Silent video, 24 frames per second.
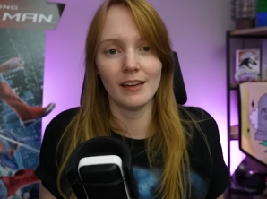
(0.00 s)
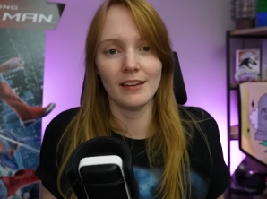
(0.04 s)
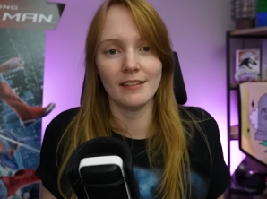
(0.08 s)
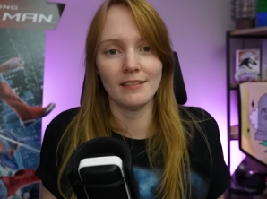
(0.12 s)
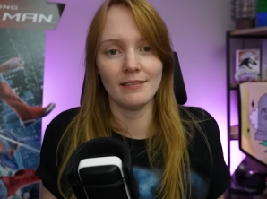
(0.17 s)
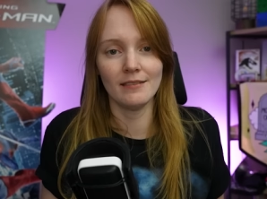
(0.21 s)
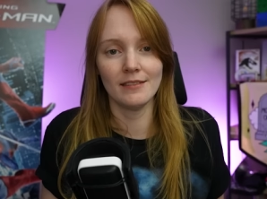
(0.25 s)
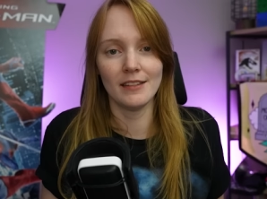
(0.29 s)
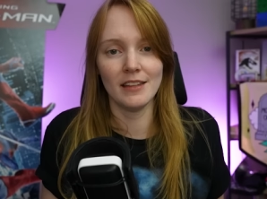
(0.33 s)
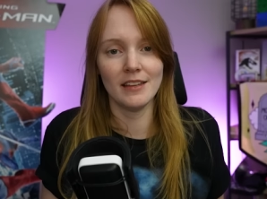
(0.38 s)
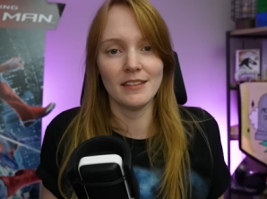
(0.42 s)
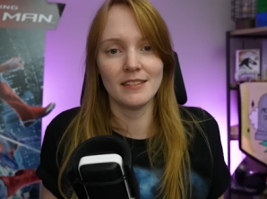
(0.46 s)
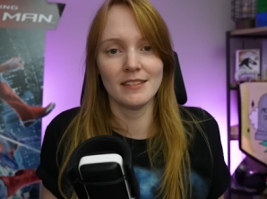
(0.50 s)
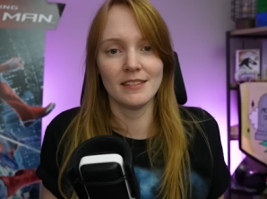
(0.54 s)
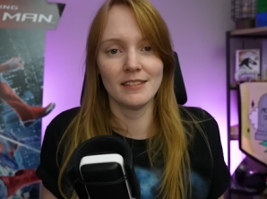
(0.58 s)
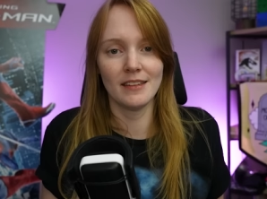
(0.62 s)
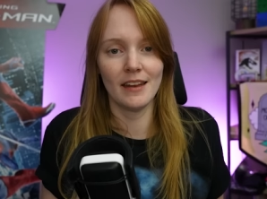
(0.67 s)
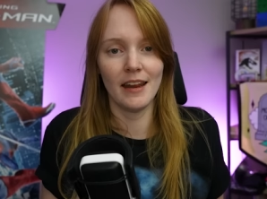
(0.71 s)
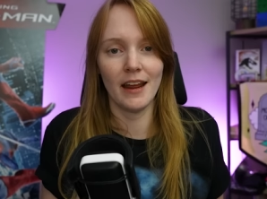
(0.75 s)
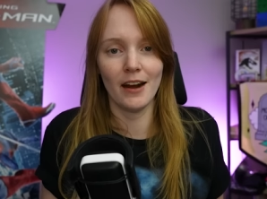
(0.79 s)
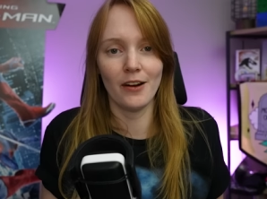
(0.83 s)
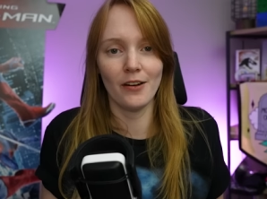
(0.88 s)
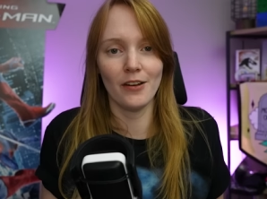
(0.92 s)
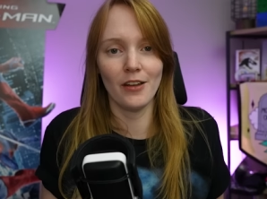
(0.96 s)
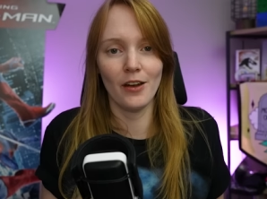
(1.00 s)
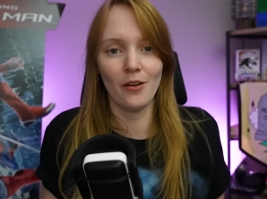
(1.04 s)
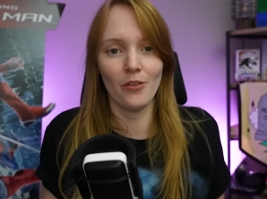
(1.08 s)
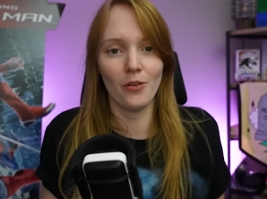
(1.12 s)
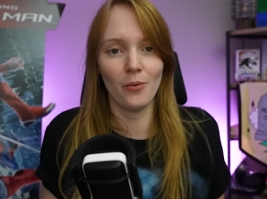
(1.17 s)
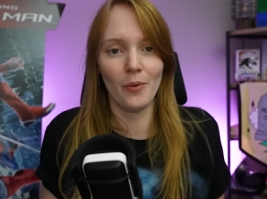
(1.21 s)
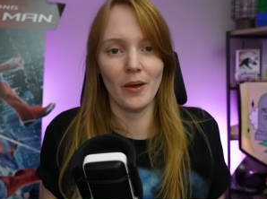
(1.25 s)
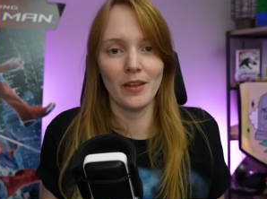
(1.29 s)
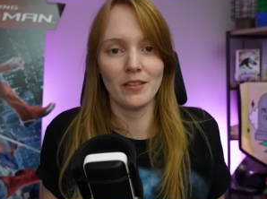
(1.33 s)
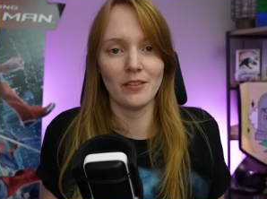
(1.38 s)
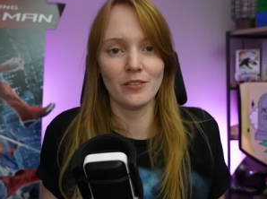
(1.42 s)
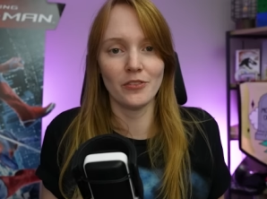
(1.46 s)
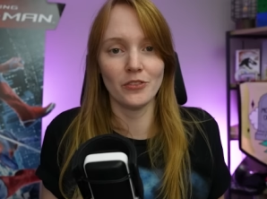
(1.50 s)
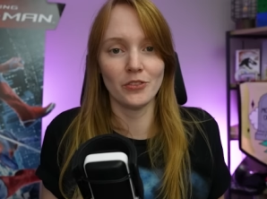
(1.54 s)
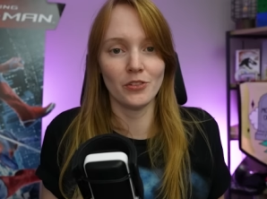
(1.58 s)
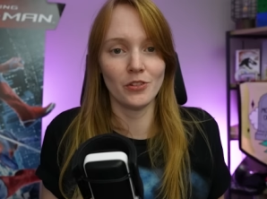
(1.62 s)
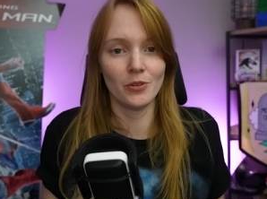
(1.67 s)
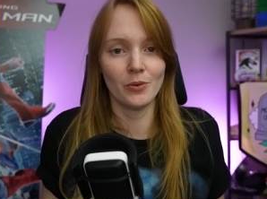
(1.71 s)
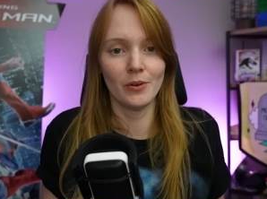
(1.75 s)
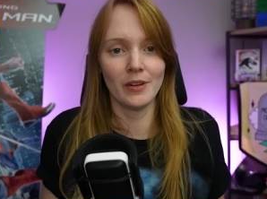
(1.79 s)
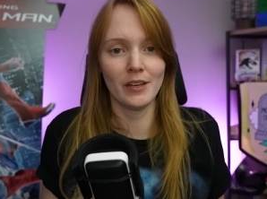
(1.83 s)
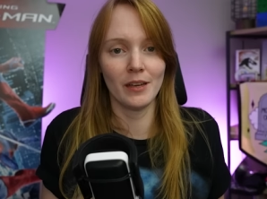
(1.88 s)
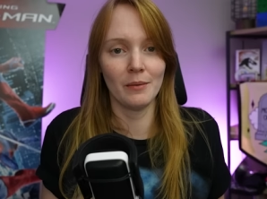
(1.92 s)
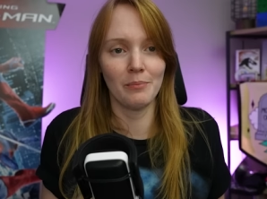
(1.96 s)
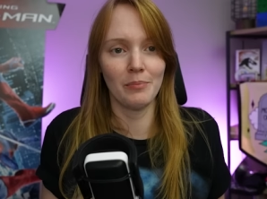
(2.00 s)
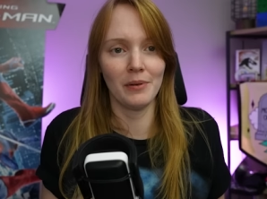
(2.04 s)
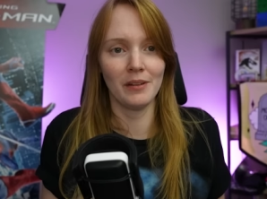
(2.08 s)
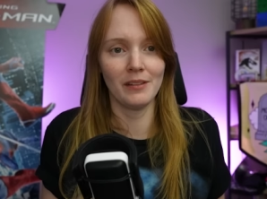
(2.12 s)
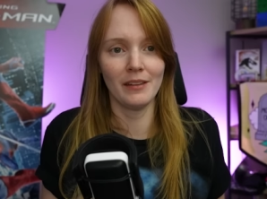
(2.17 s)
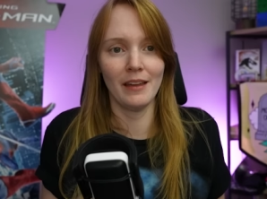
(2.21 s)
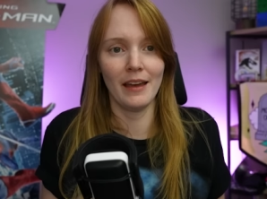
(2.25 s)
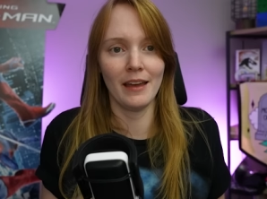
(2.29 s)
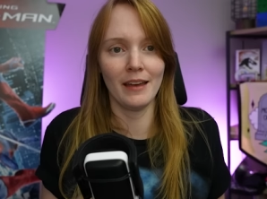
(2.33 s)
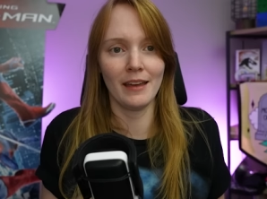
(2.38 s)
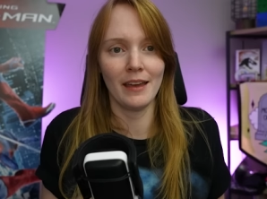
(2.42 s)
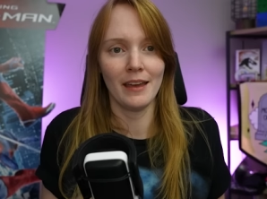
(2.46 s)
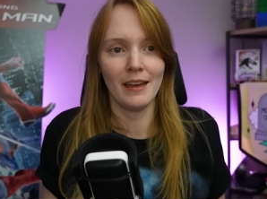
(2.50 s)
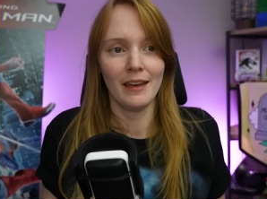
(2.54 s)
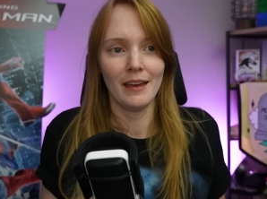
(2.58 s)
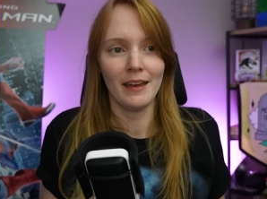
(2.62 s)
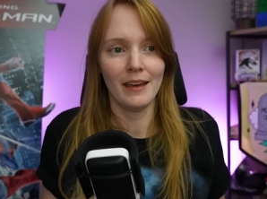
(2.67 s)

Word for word: in this scenario, the way that they're doing it. But like,